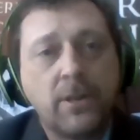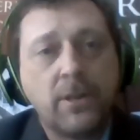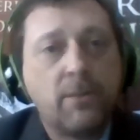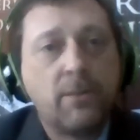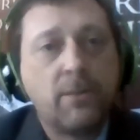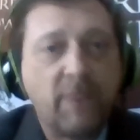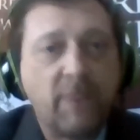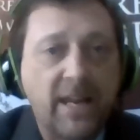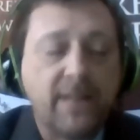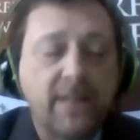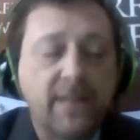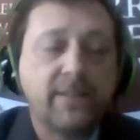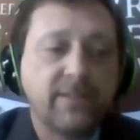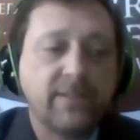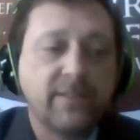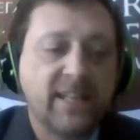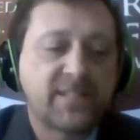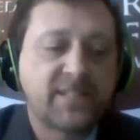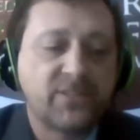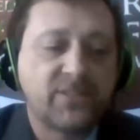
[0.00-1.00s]
But
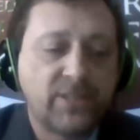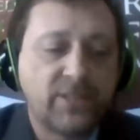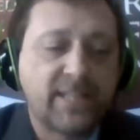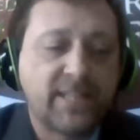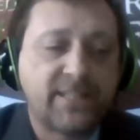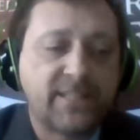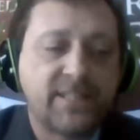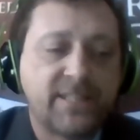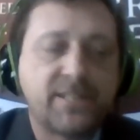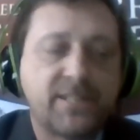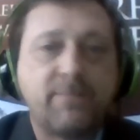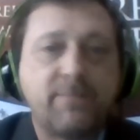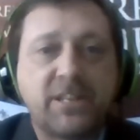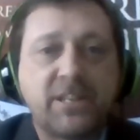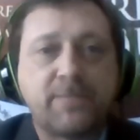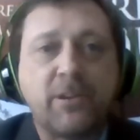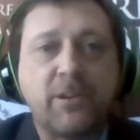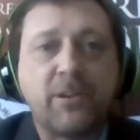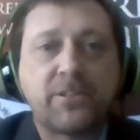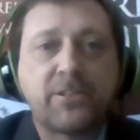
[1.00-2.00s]
let's look at this and make
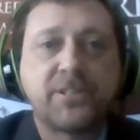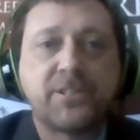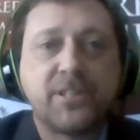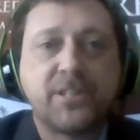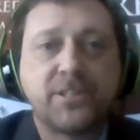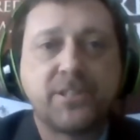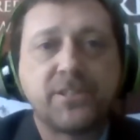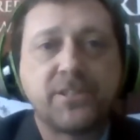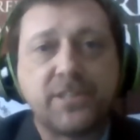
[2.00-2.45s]
smart decisions